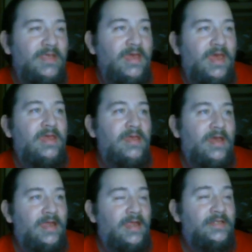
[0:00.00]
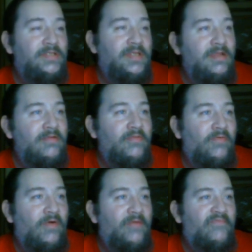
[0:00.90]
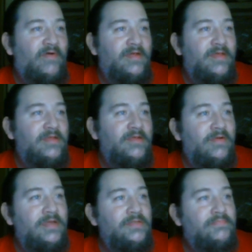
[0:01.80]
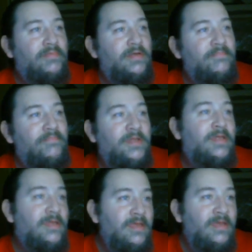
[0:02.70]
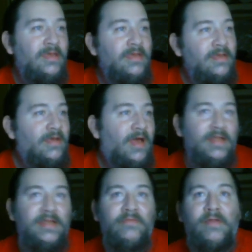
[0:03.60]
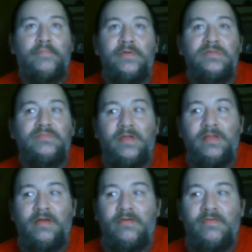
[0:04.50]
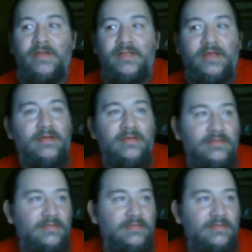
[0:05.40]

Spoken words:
A, I had to stay near the Wi-Fi anyways, but B, I didn't want to push my luck right there.